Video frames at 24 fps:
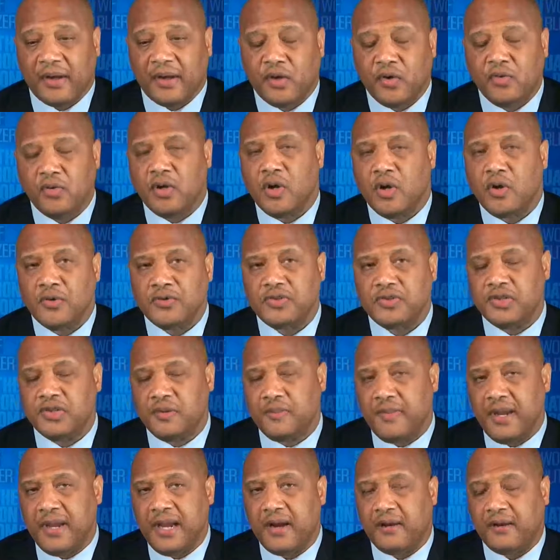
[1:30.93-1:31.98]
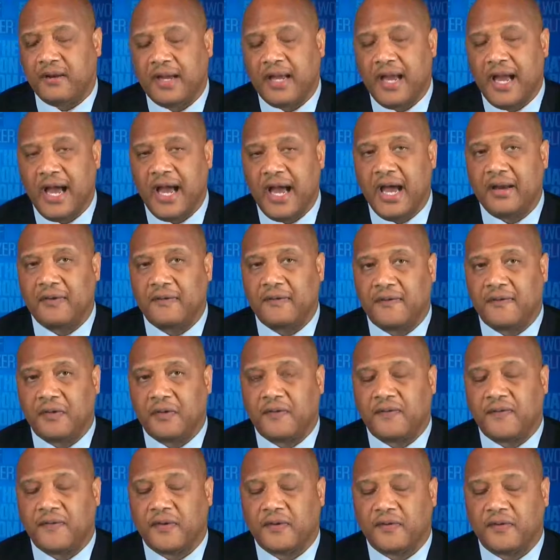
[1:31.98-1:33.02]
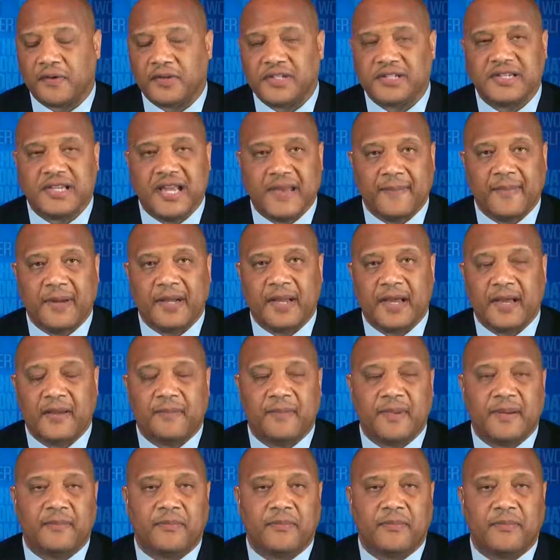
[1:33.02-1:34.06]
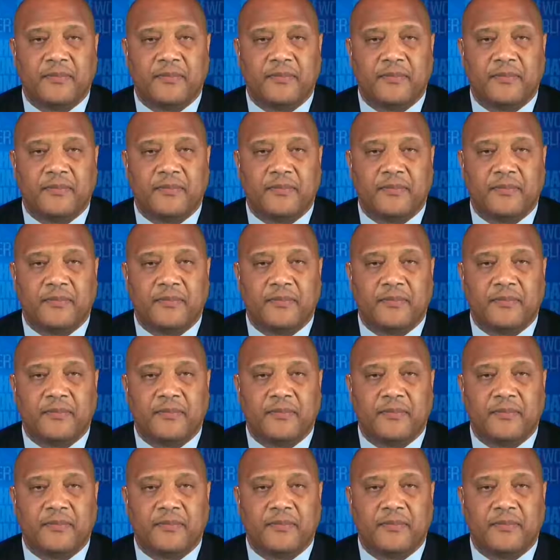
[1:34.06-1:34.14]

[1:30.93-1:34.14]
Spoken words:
kudos to Mayor Khan for stepping up and